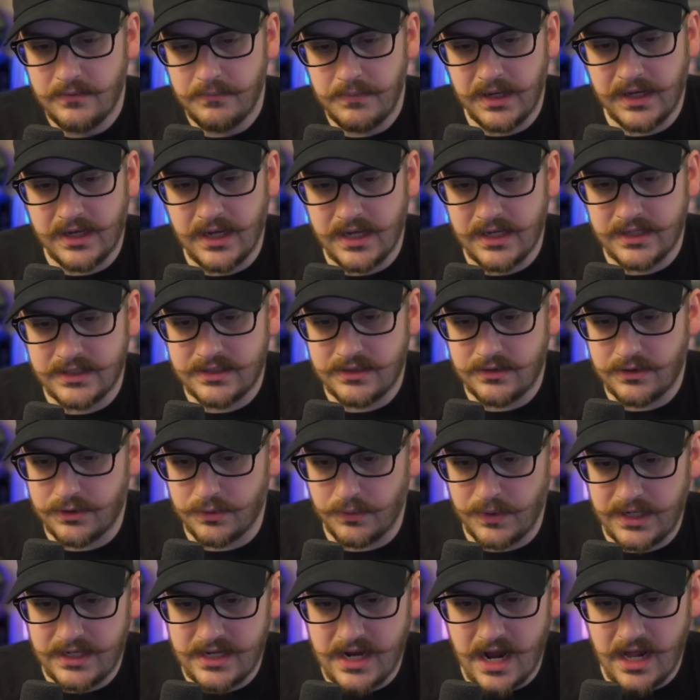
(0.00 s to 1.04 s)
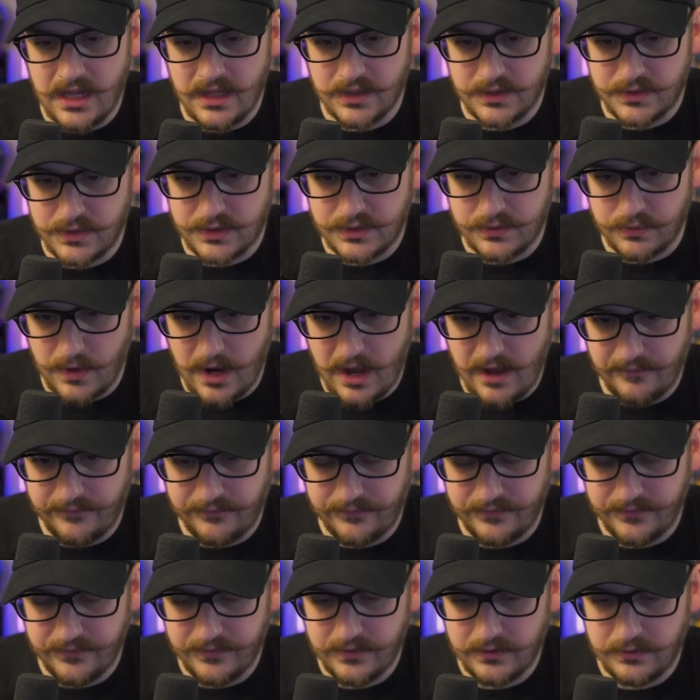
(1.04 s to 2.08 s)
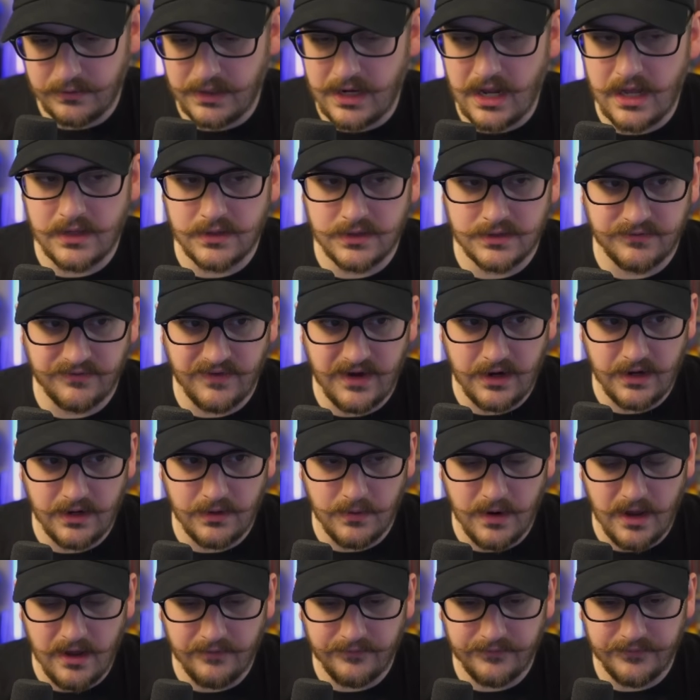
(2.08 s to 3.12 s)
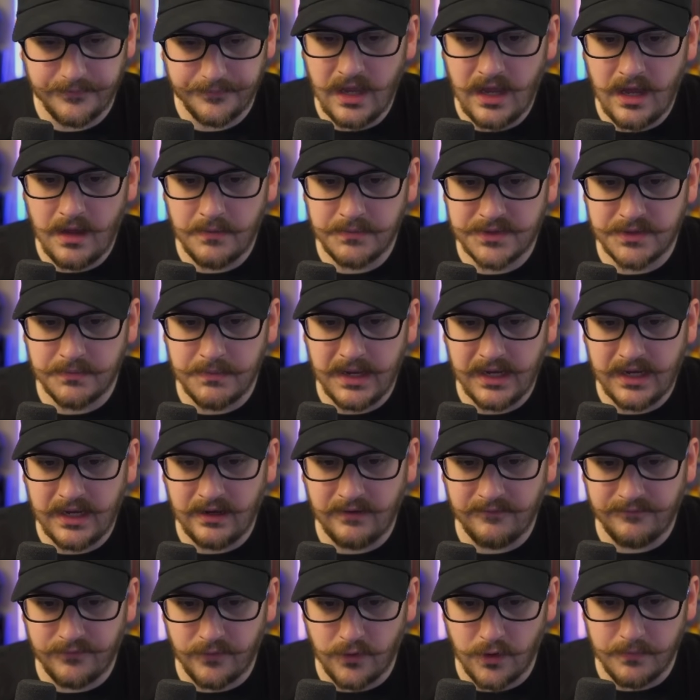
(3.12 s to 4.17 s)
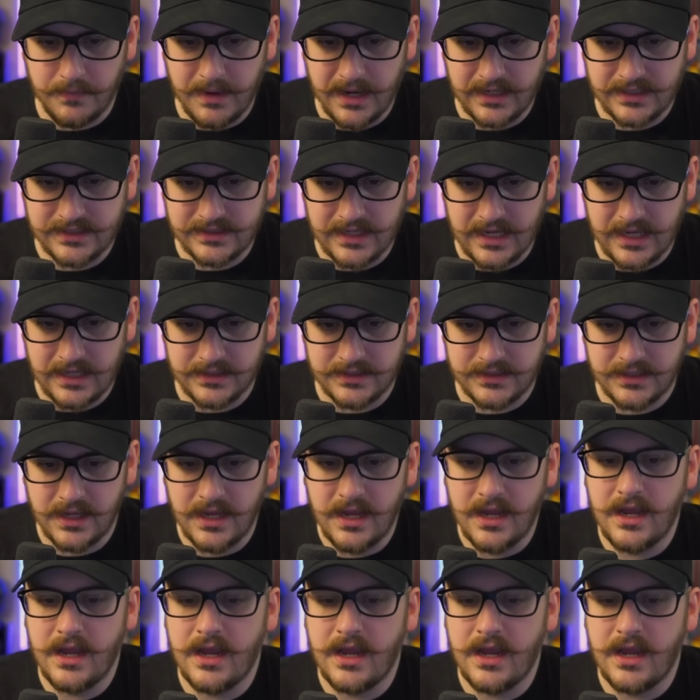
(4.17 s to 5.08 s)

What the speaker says: Because $3 was rough. $3 is very rough. So making it 4 makes sense.